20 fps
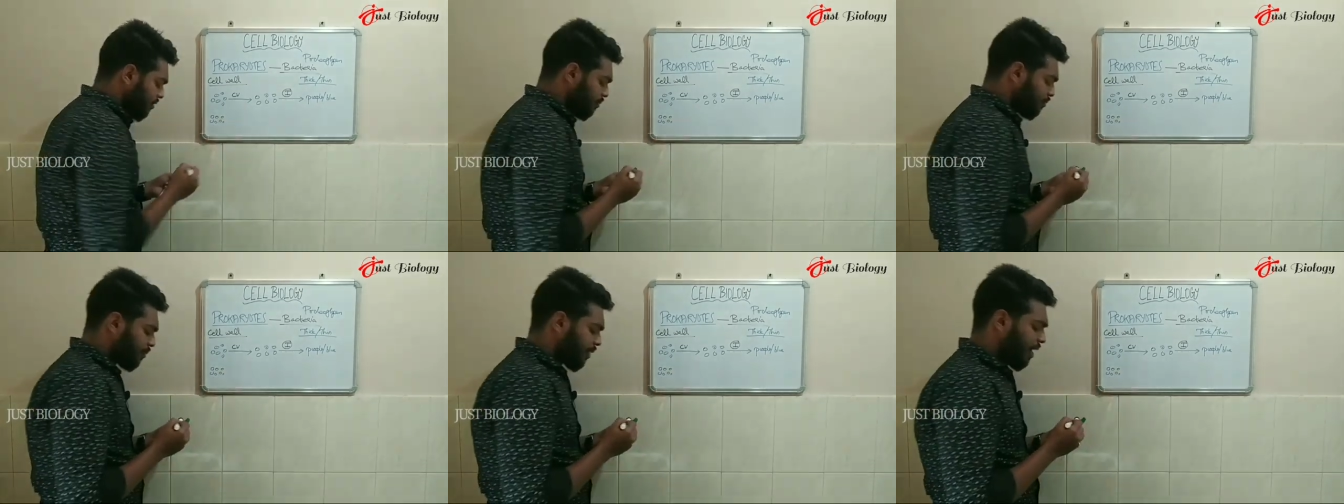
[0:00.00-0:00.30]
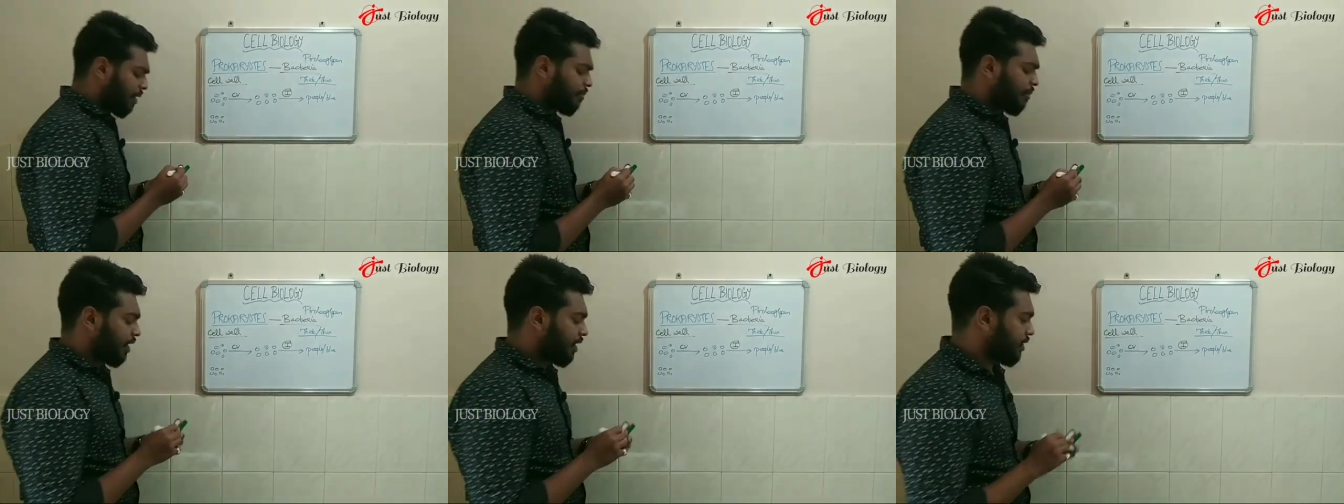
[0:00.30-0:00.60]

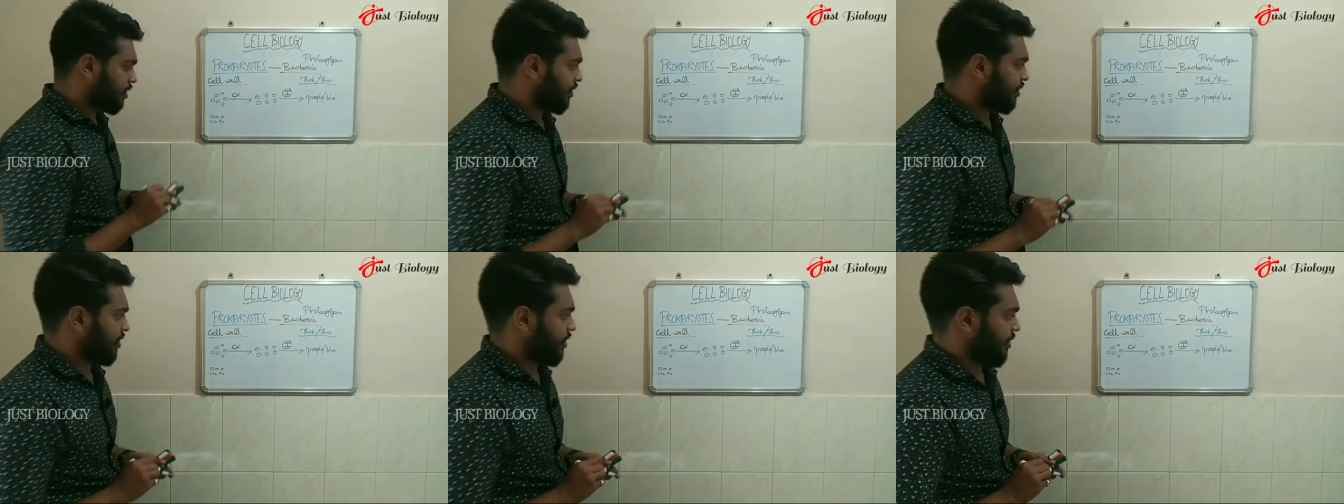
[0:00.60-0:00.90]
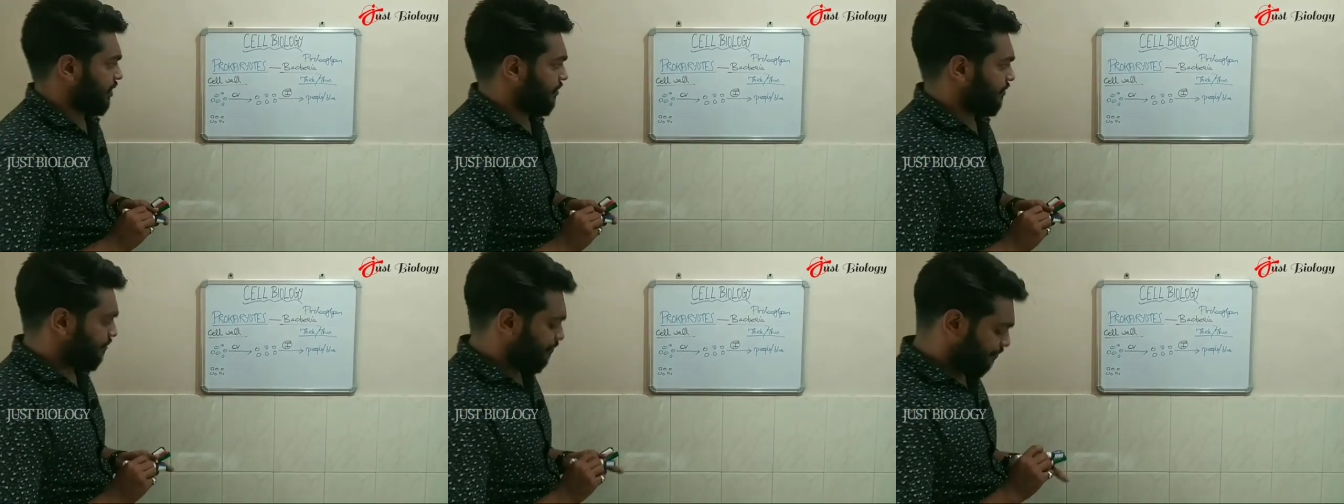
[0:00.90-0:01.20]
primary stain.
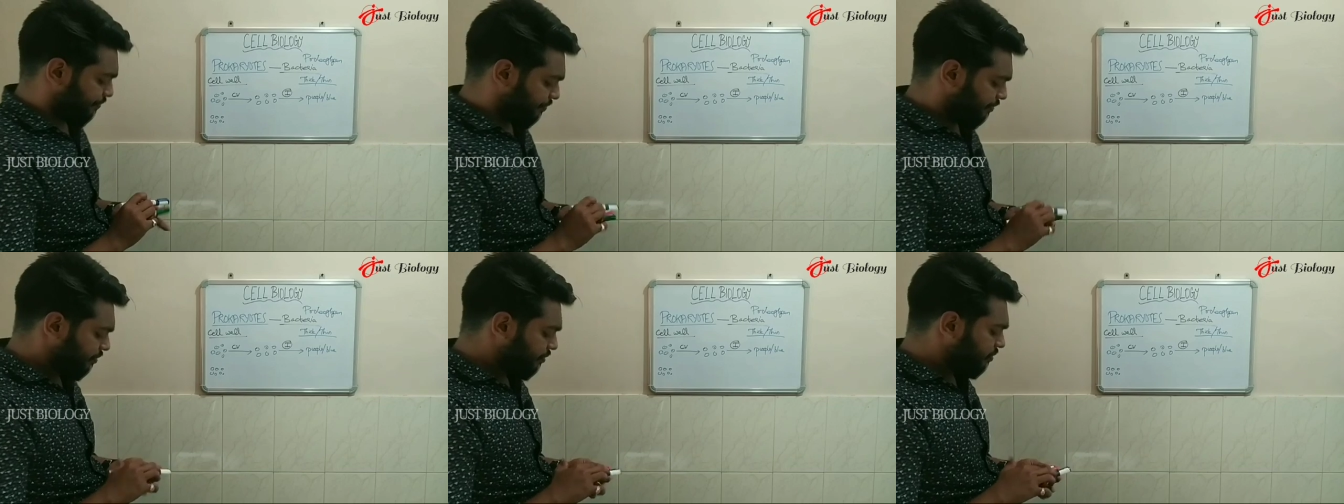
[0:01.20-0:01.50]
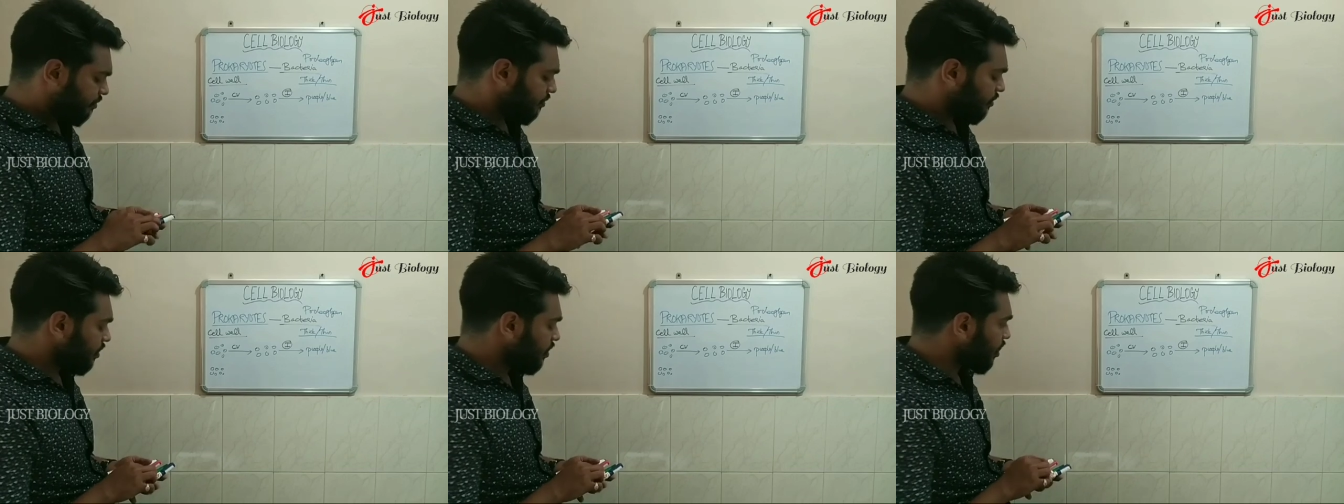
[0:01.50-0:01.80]

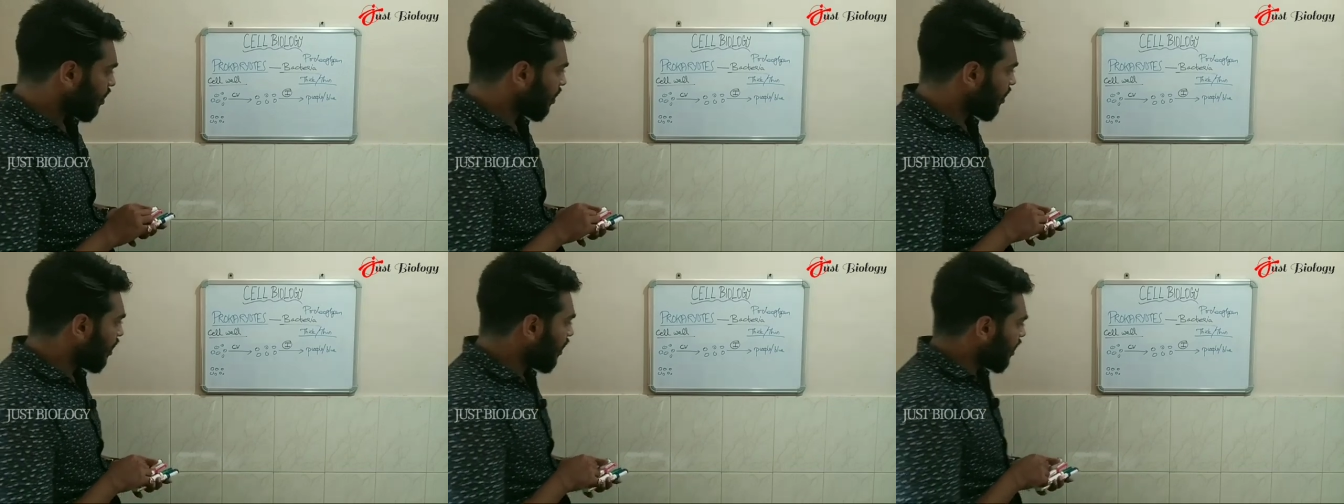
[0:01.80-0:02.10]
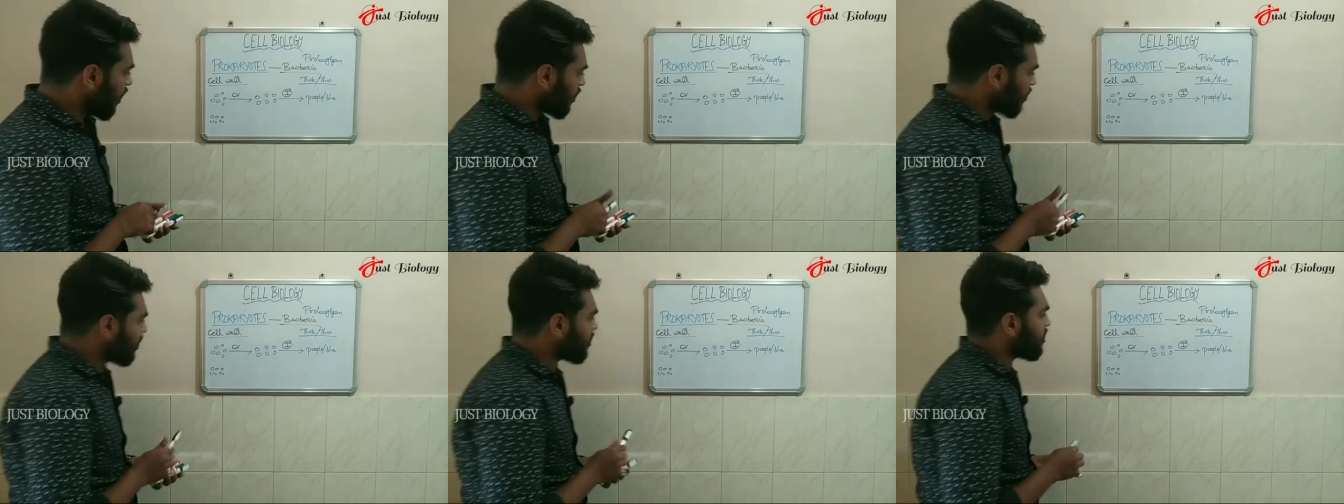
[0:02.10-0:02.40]

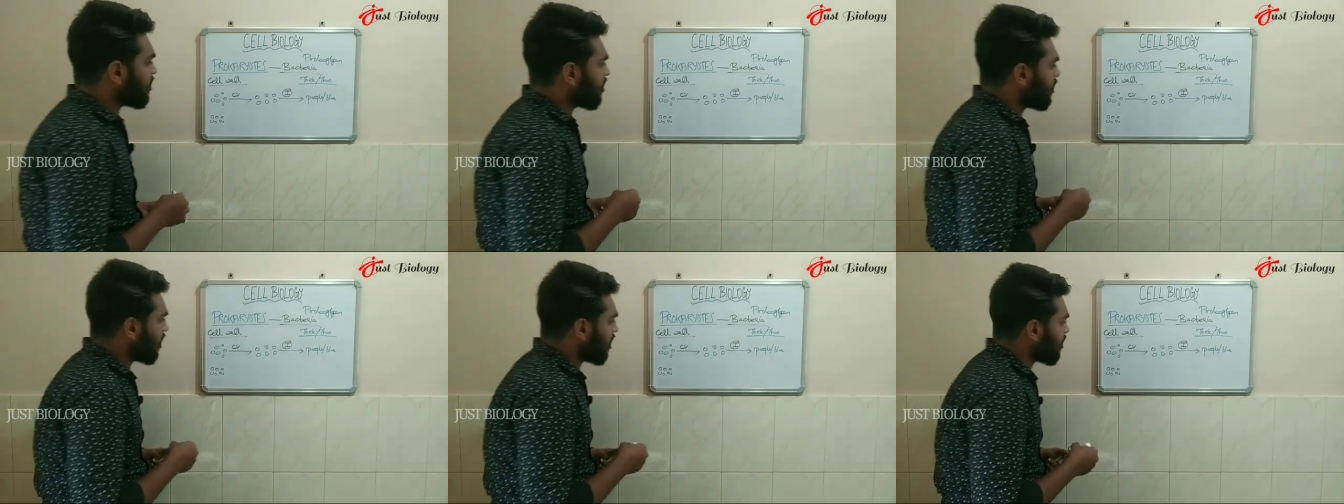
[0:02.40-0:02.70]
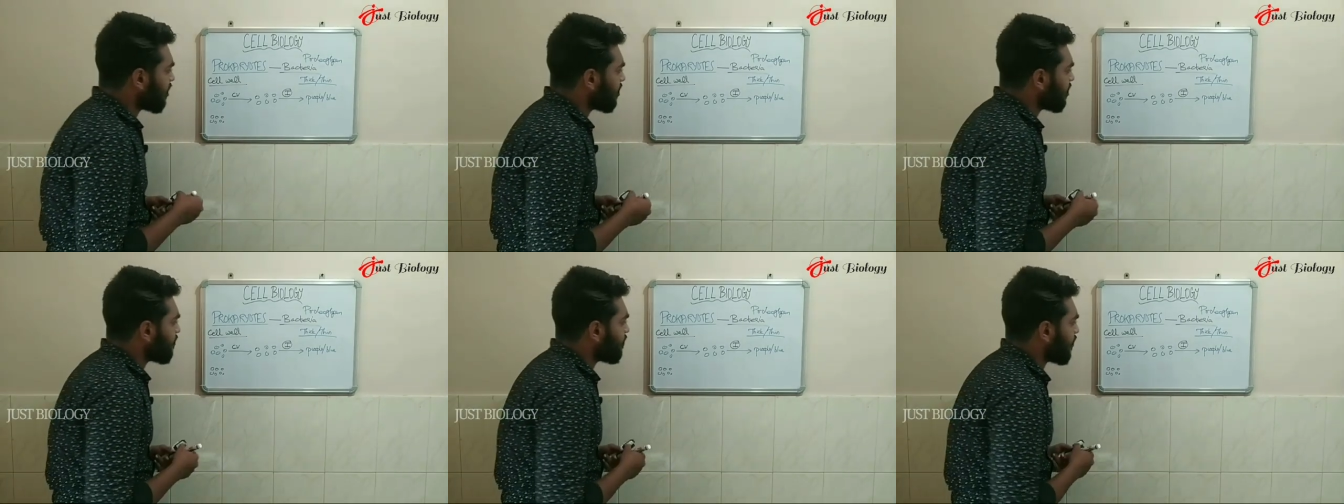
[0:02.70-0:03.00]

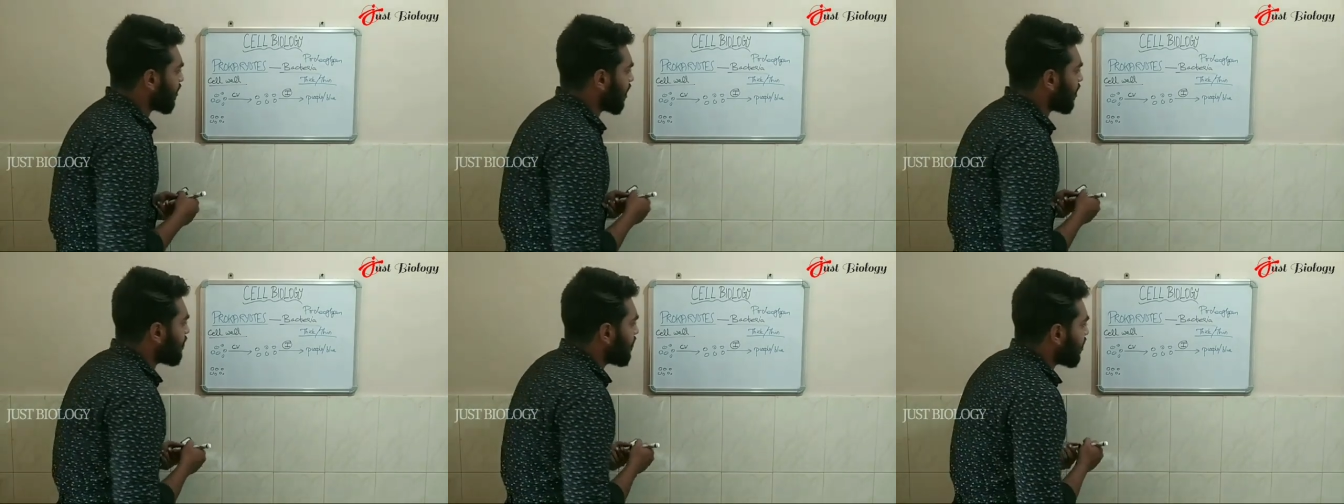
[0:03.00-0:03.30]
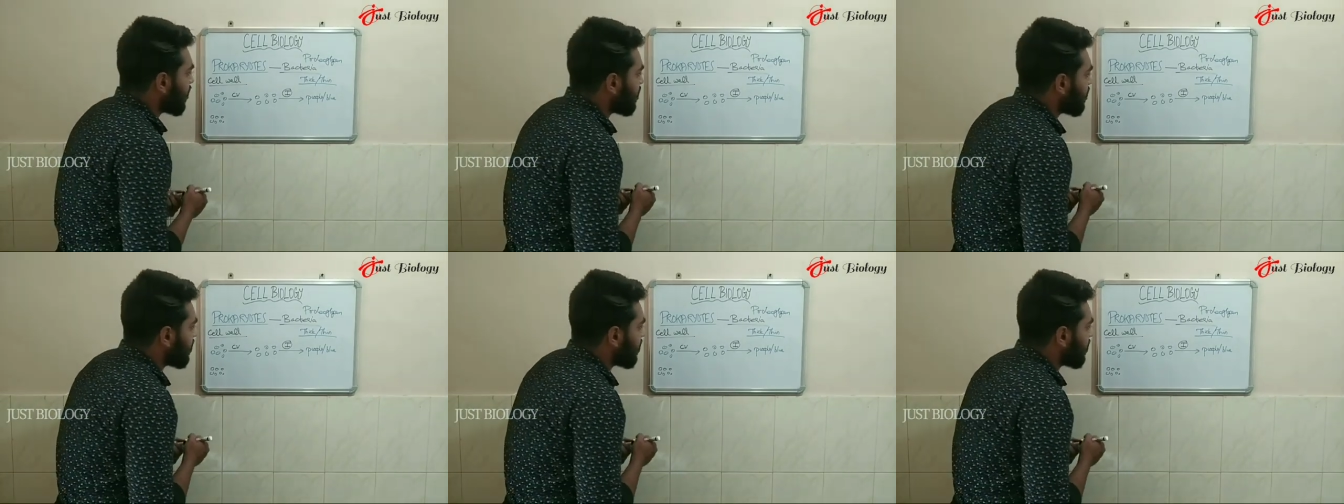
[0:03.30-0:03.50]
Then the primary